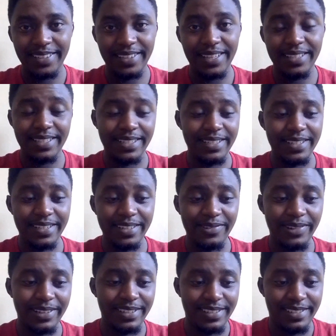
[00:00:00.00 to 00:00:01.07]
That's a tricky
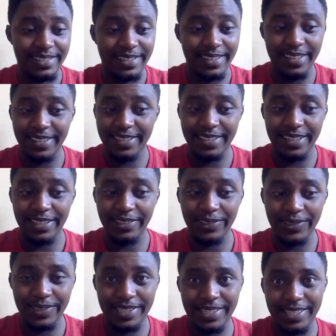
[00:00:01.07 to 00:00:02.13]
one. That's a
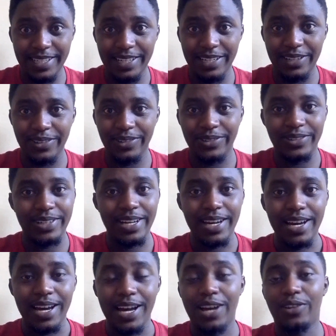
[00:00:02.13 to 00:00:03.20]
no, still a no.
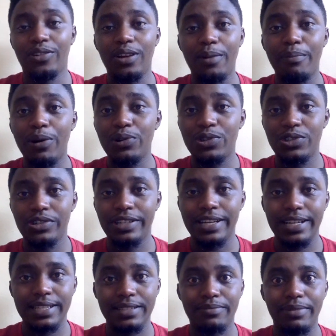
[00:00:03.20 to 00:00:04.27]
I don't know about you
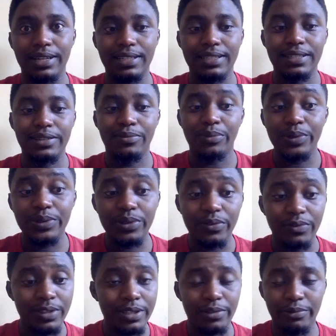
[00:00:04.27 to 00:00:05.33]
guys, but most
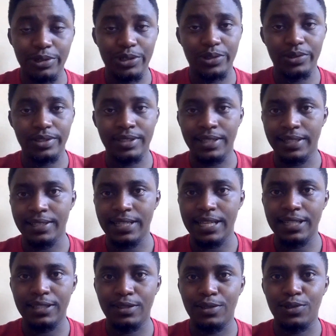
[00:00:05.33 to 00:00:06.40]
of these questions are
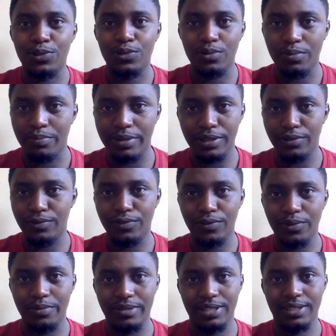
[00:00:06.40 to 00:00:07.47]
just too big
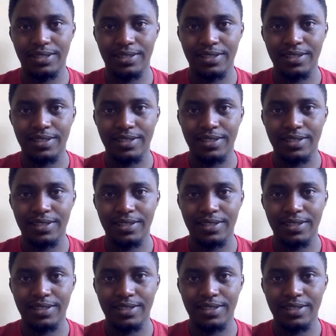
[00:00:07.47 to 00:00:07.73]
for me.